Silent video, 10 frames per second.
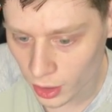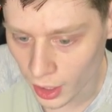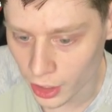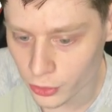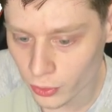
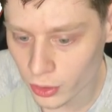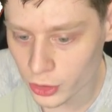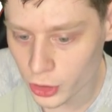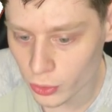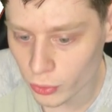and you're gonna
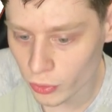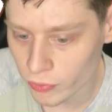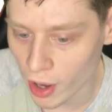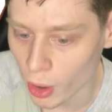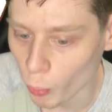choose
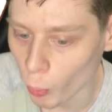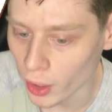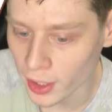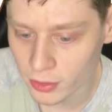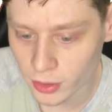file 1
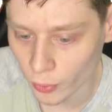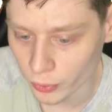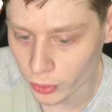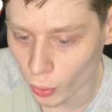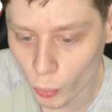xdelta.
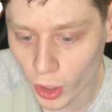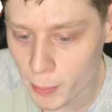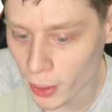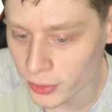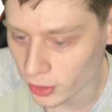Don't worry
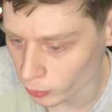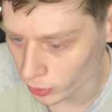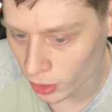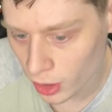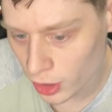about this one.
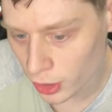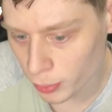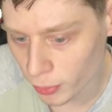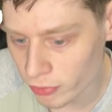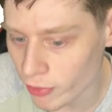Just
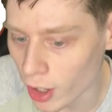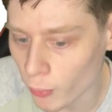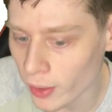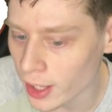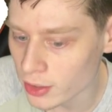put file
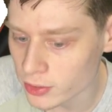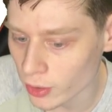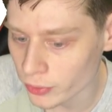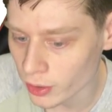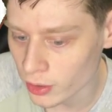1
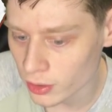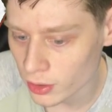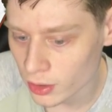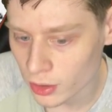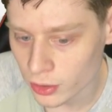xdelta.
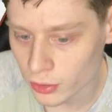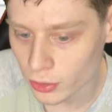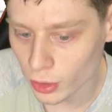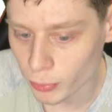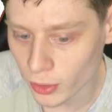You're gonna
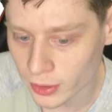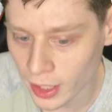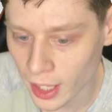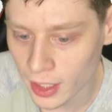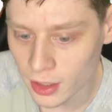double click
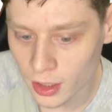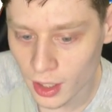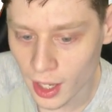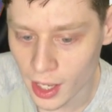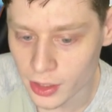that,
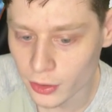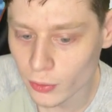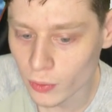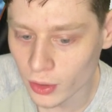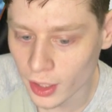and then you're
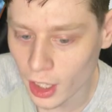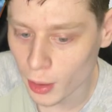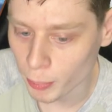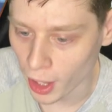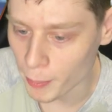gonna click
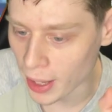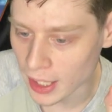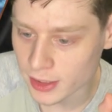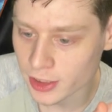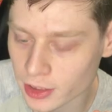apply
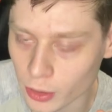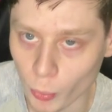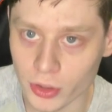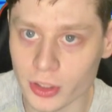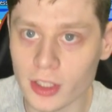patch. And
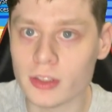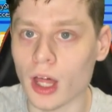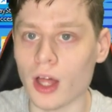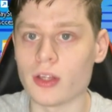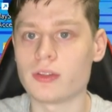what this
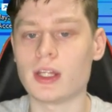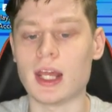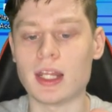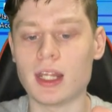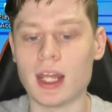does
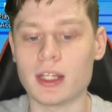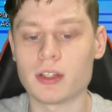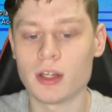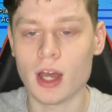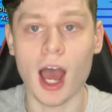is
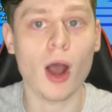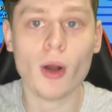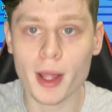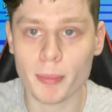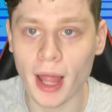I
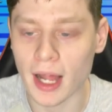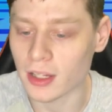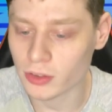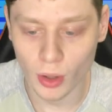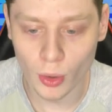already applied it,
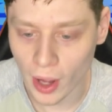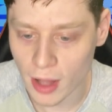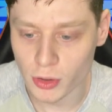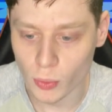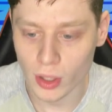so I don't have
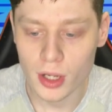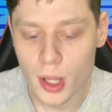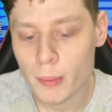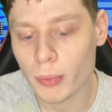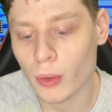to do it.
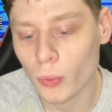But